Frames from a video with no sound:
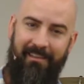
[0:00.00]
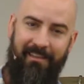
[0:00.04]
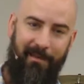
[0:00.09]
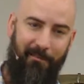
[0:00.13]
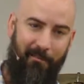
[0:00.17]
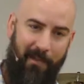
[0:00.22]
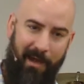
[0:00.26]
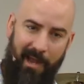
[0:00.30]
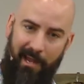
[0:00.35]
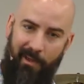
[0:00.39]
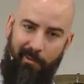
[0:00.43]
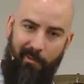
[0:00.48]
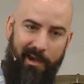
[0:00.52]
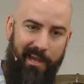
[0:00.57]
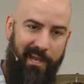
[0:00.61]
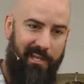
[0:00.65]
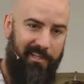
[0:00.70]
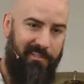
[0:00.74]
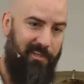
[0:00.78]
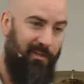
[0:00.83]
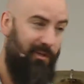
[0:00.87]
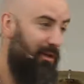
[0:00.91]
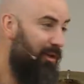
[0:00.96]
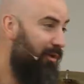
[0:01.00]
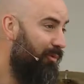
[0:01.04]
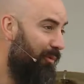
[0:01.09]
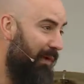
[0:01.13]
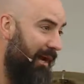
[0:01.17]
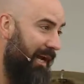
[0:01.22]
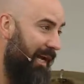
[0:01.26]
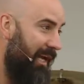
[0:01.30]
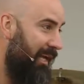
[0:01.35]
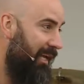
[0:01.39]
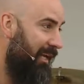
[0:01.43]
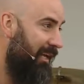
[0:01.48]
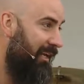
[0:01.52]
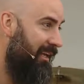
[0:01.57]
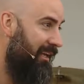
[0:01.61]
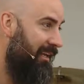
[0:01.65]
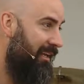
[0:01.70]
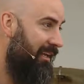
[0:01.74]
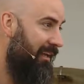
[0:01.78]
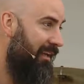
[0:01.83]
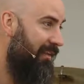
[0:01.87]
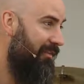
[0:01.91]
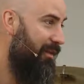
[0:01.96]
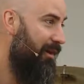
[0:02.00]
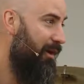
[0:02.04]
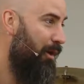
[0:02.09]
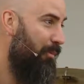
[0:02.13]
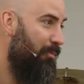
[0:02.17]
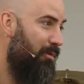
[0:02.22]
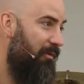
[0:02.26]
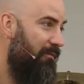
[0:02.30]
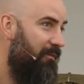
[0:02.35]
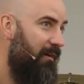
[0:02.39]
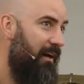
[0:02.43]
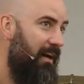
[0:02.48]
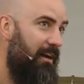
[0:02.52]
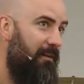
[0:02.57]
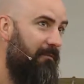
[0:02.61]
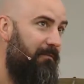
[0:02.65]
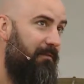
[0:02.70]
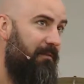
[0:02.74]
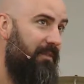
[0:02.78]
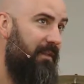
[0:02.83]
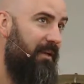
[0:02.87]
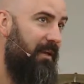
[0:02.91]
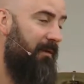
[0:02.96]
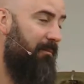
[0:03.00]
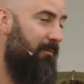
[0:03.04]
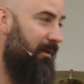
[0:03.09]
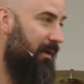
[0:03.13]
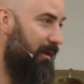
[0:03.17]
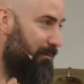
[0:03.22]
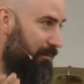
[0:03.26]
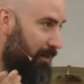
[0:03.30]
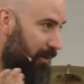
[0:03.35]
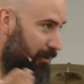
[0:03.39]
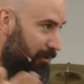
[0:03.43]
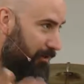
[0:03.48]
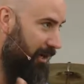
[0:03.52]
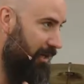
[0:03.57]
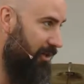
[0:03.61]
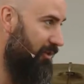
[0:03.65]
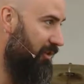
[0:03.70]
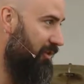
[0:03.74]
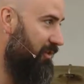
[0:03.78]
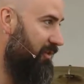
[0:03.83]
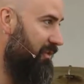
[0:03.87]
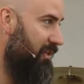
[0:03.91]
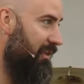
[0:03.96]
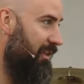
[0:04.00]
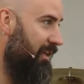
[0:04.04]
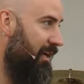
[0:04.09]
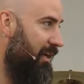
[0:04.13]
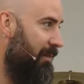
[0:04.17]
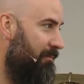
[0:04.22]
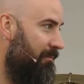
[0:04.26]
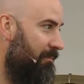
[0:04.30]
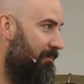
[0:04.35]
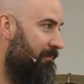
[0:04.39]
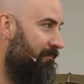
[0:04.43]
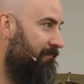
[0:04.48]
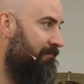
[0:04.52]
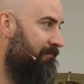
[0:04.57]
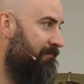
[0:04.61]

that my way is a good way and that I'll provide for them and be gracious to them?